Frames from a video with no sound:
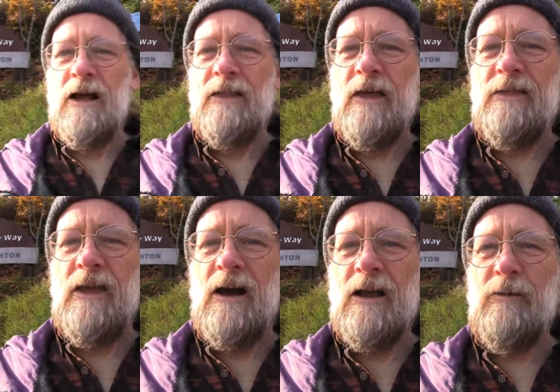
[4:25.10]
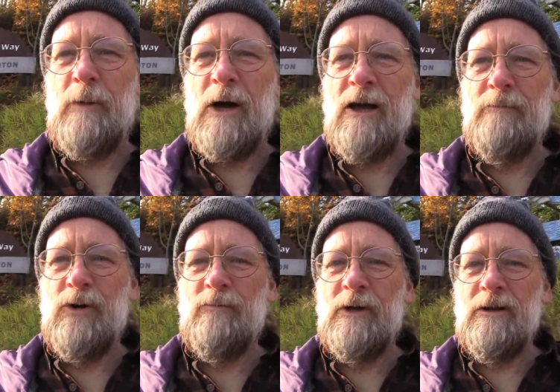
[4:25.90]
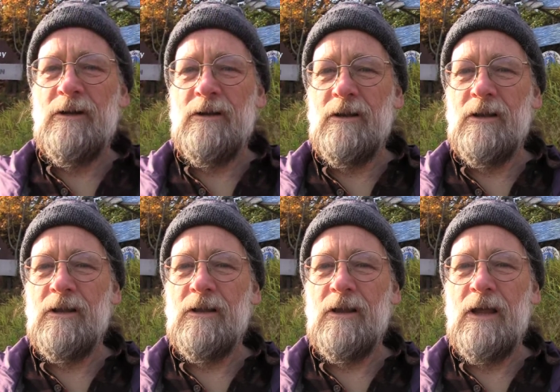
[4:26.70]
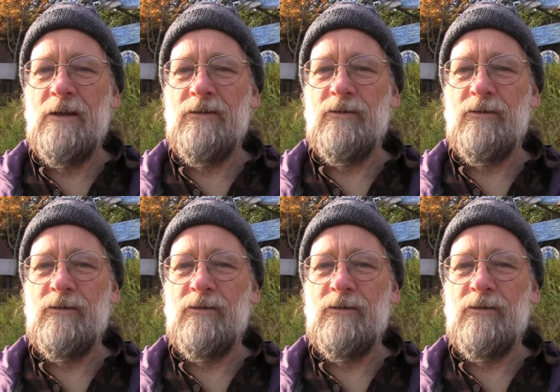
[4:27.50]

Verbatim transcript: I think the Occupy movement is